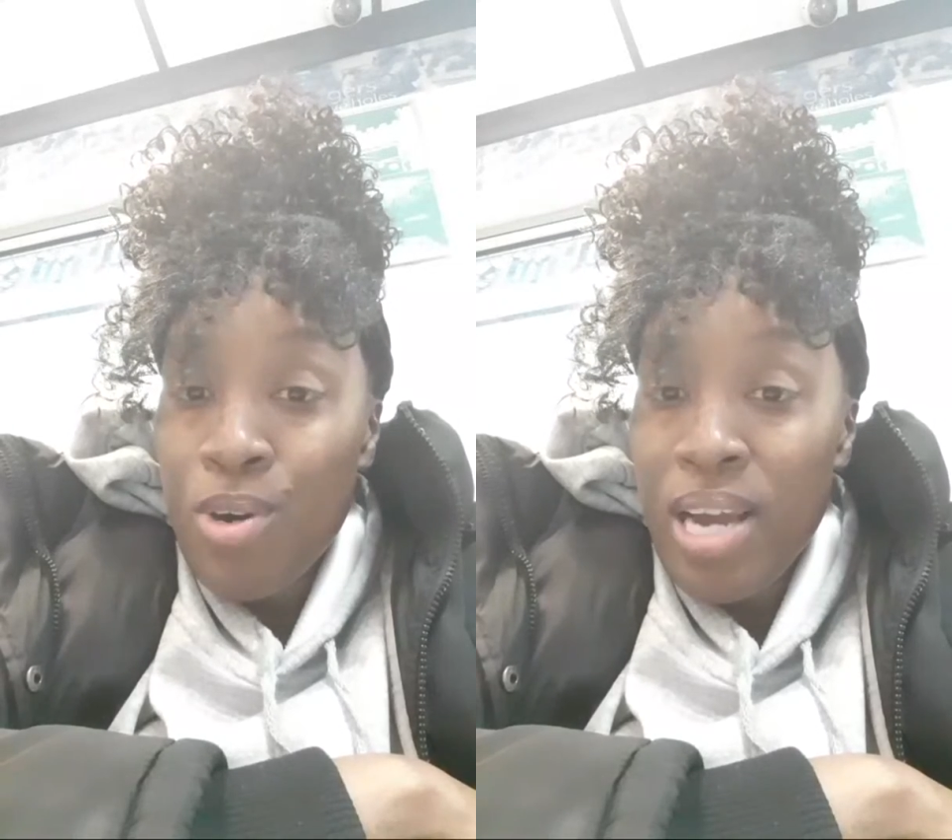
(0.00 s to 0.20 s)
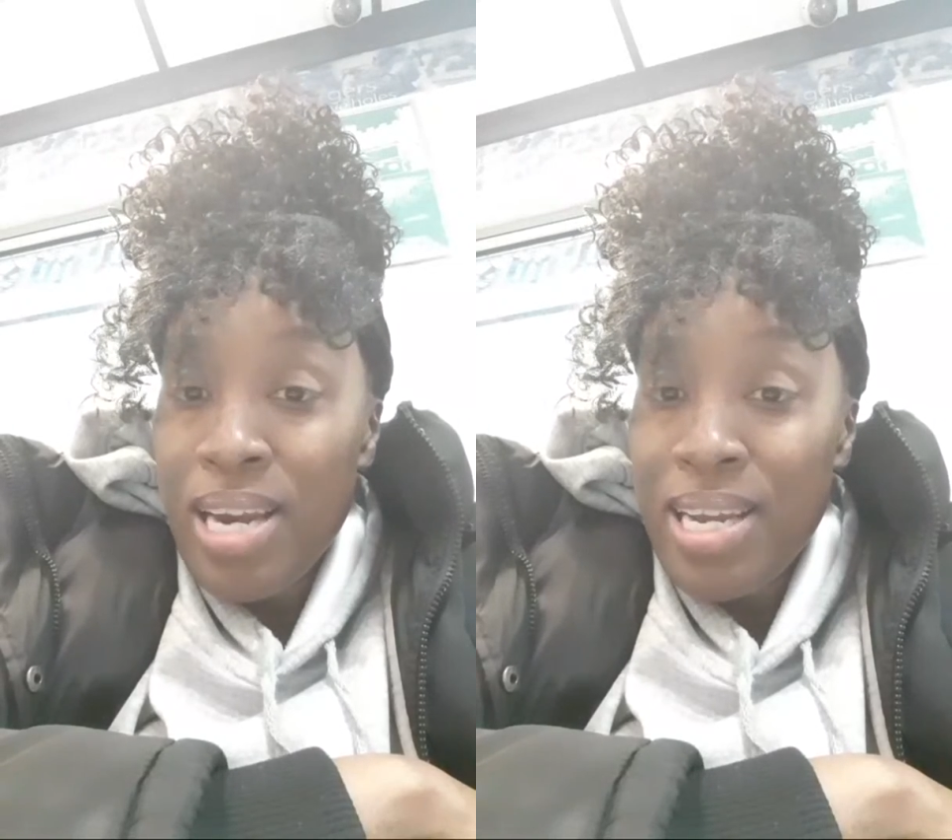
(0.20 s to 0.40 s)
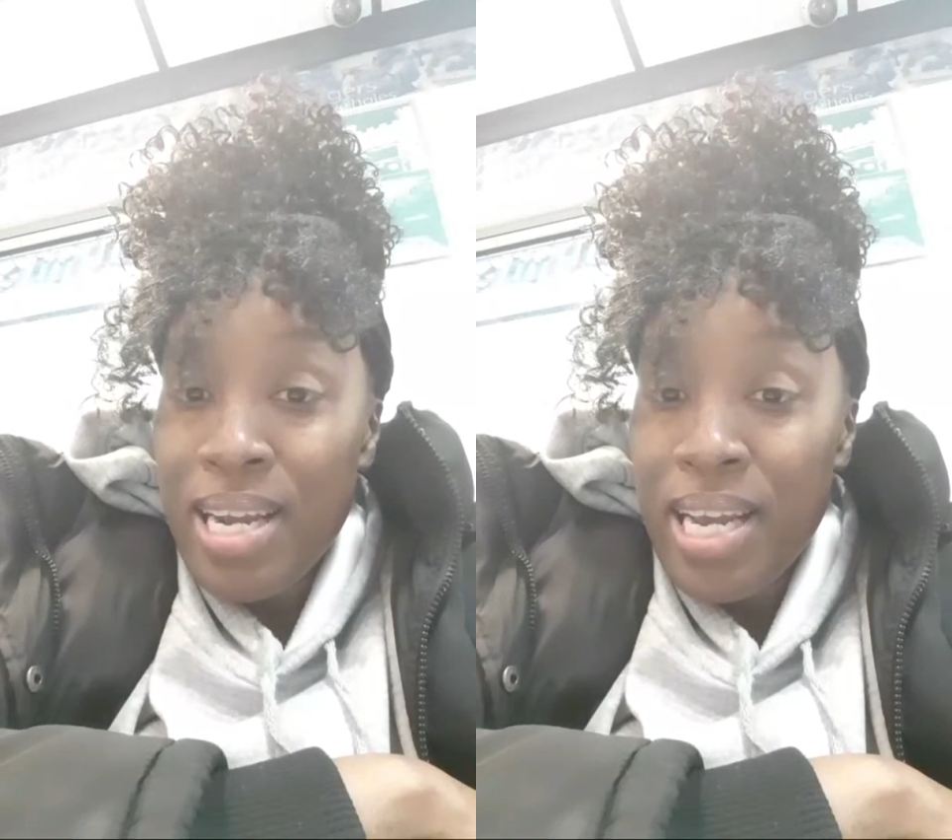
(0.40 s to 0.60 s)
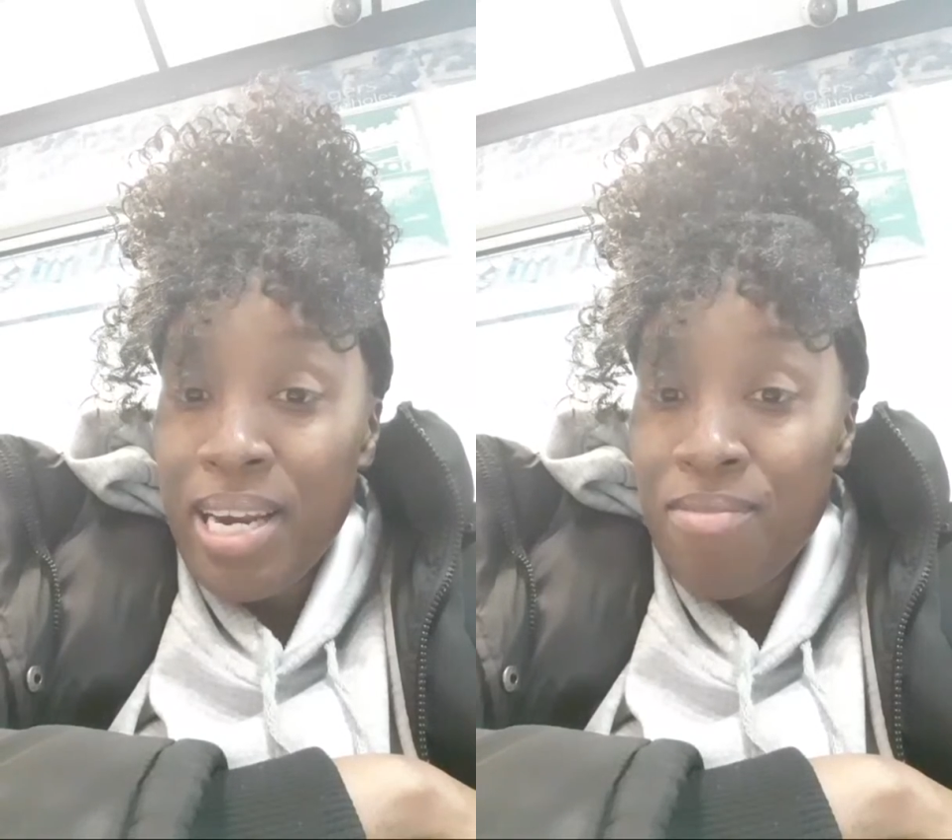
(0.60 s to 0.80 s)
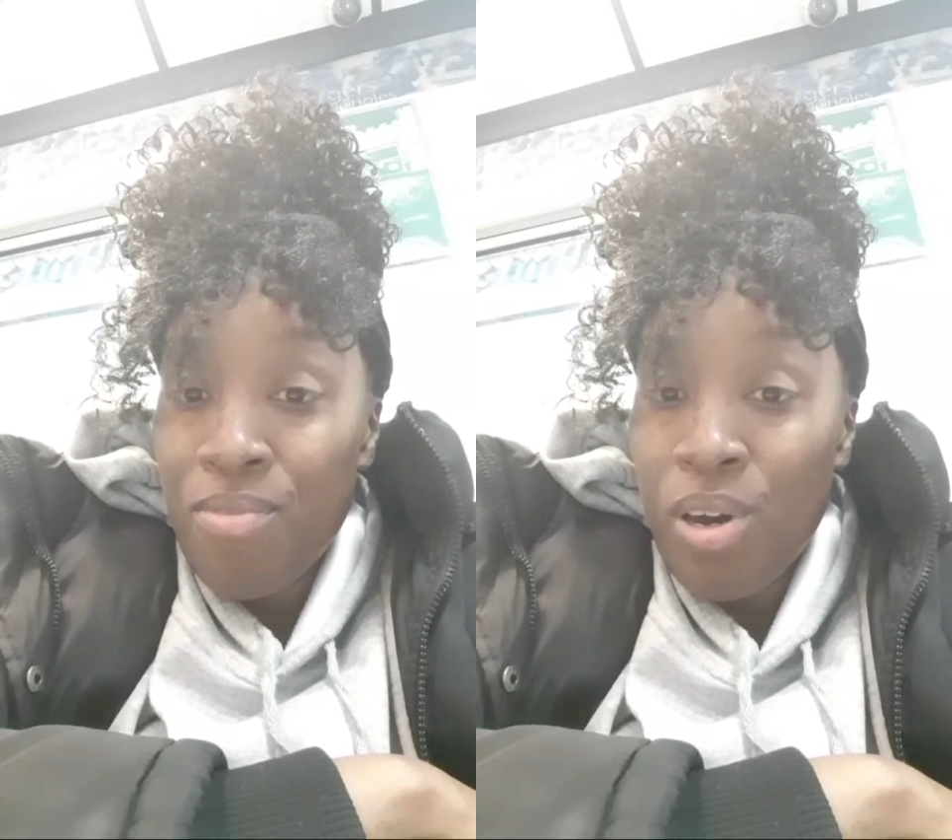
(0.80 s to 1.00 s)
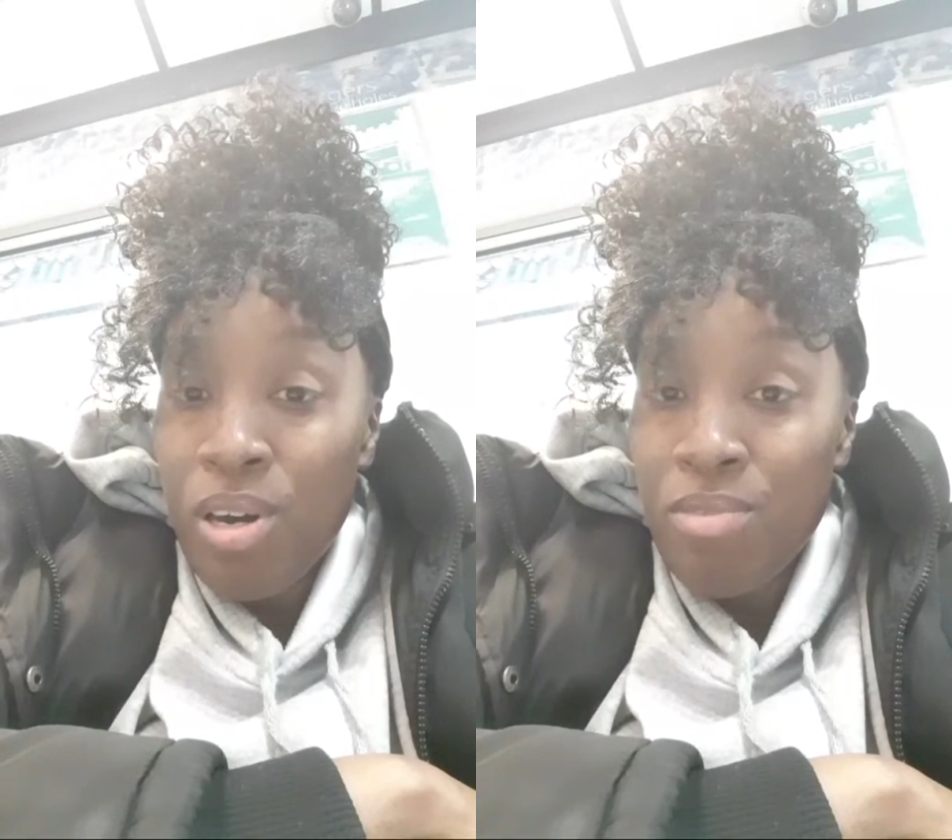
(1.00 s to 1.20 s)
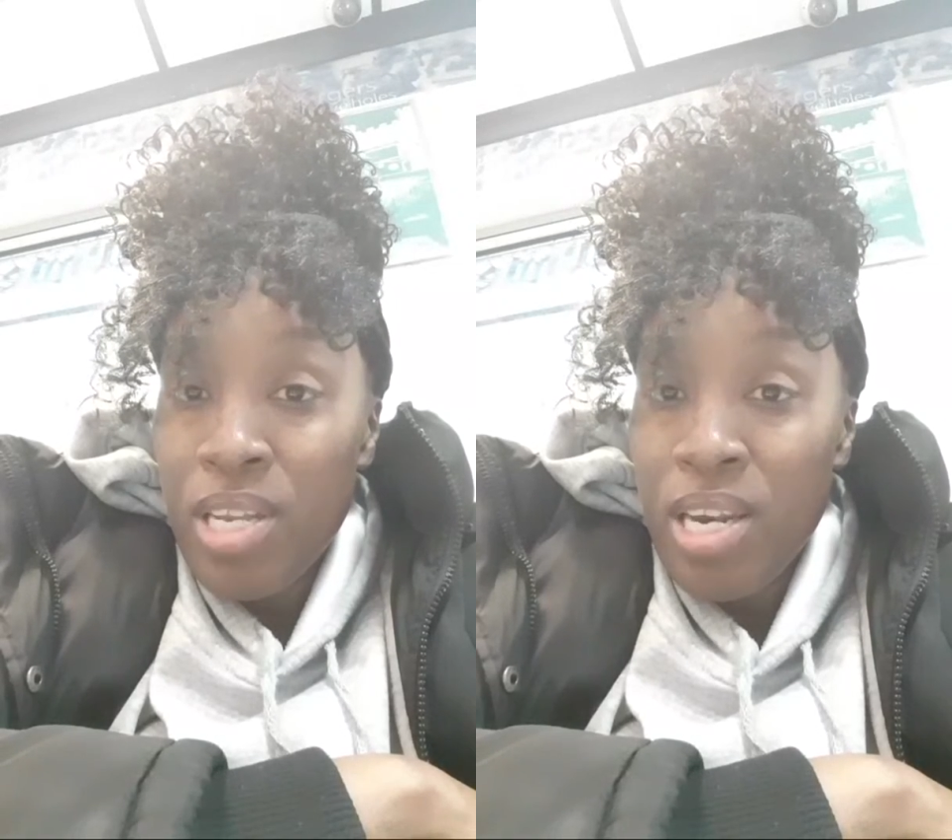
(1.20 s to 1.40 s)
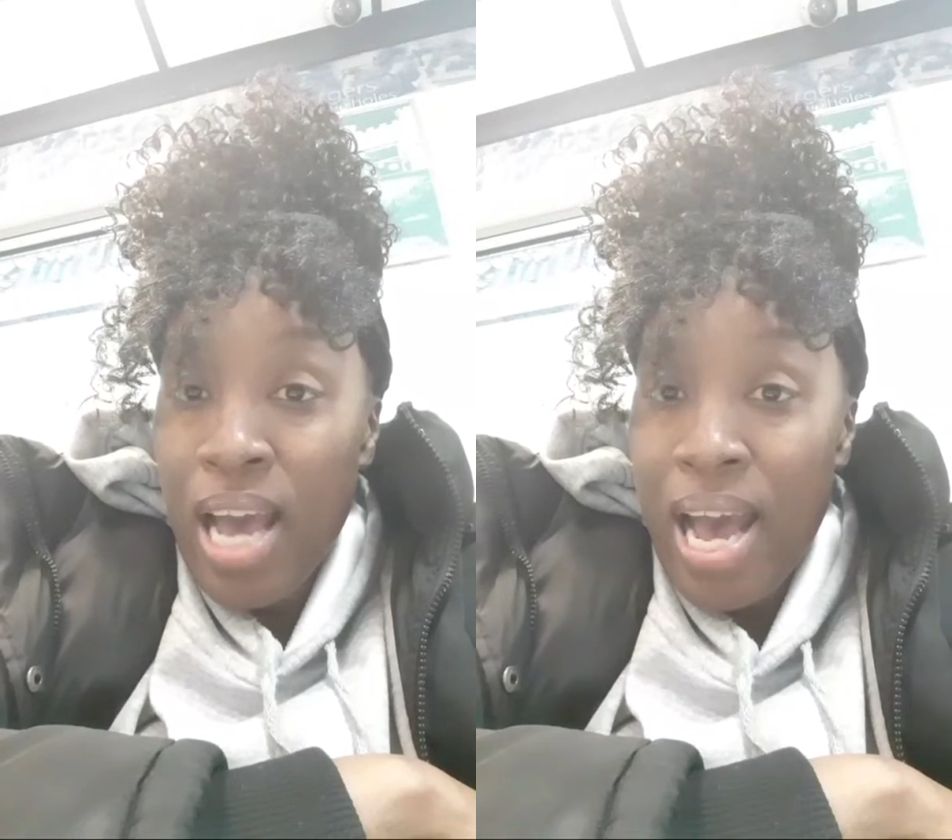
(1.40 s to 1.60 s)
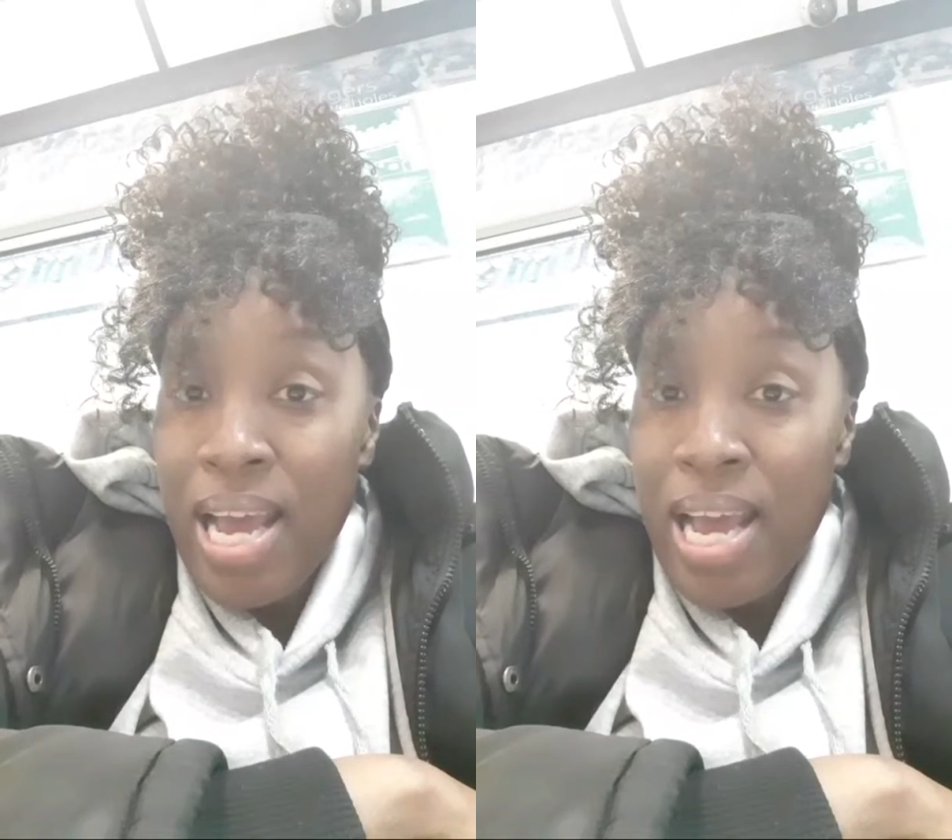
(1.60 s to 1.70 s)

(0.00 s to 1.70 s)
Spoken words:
I didn't get involved in that.